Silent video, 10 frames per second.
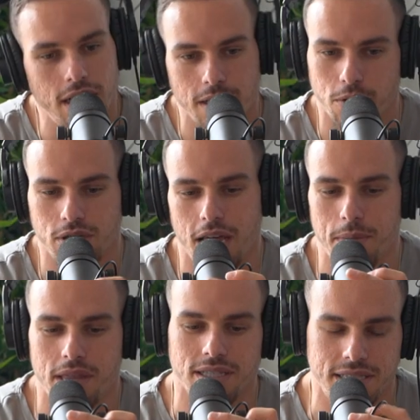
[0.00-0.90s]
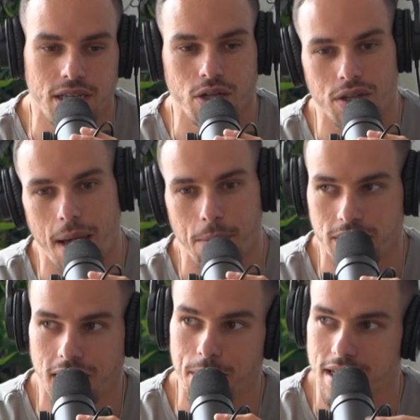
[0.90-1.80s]
This person gave me this deal, and that
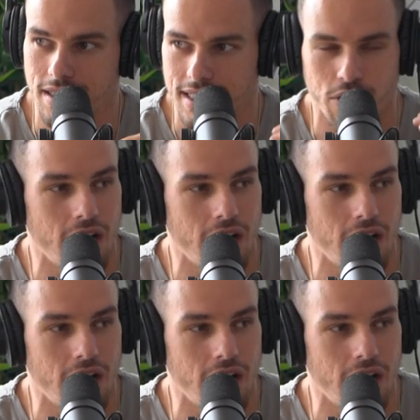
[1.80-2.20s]
person gave me this deal.